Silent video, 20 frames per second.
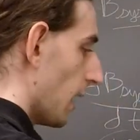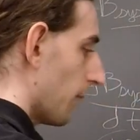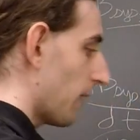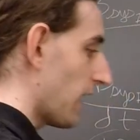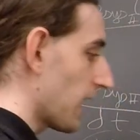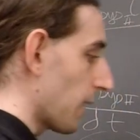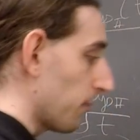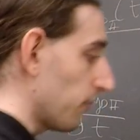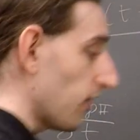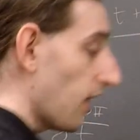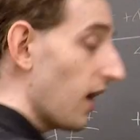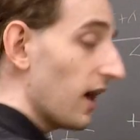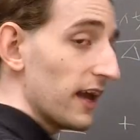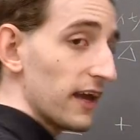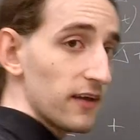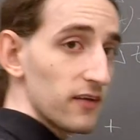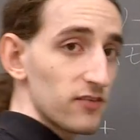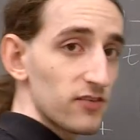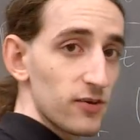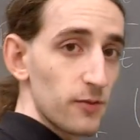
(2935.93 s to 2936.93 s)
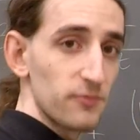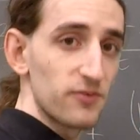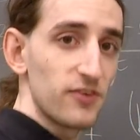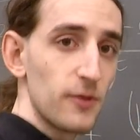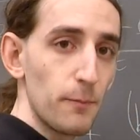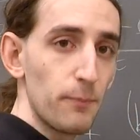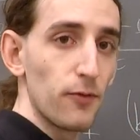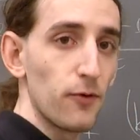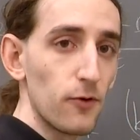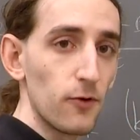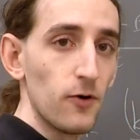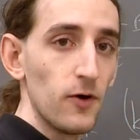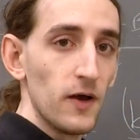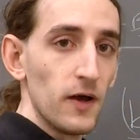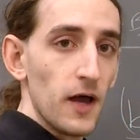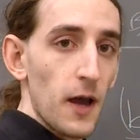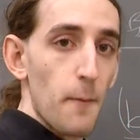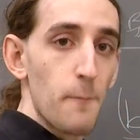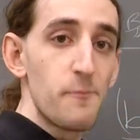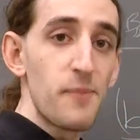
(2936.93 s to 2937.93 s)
by applying some simple